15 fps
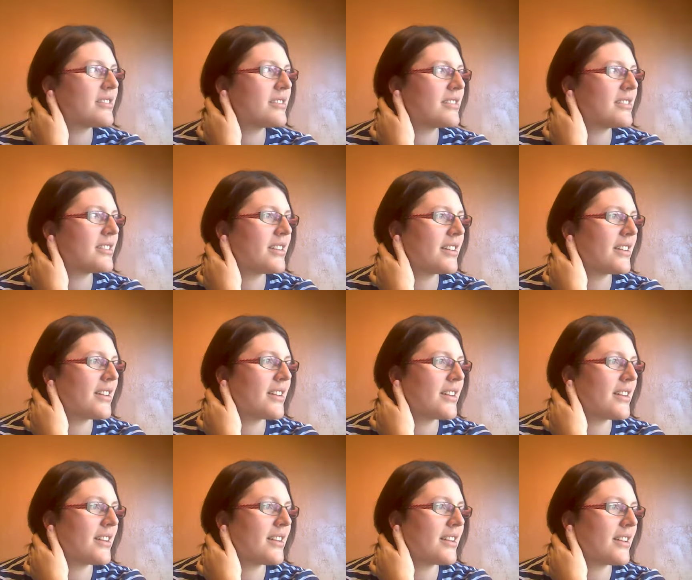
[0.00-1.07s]

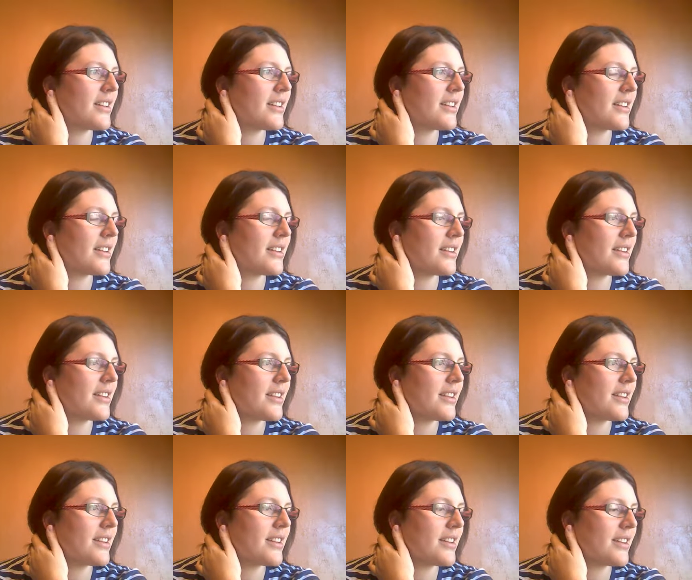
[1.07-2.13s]

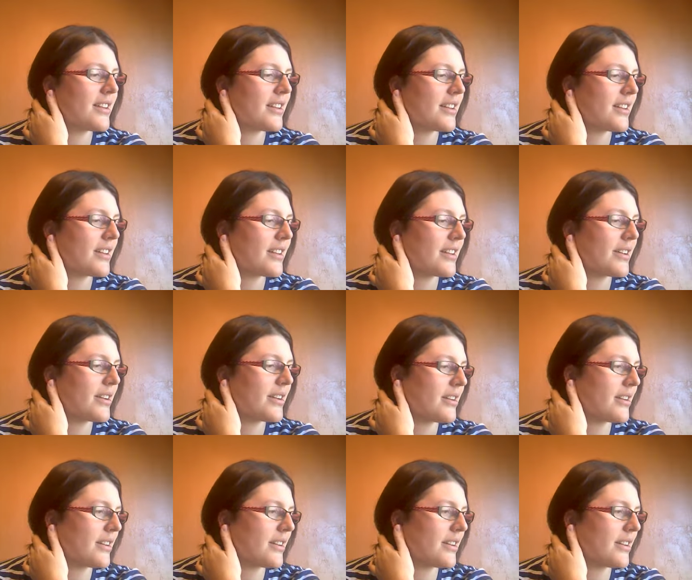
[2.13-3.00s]
Nothing is said.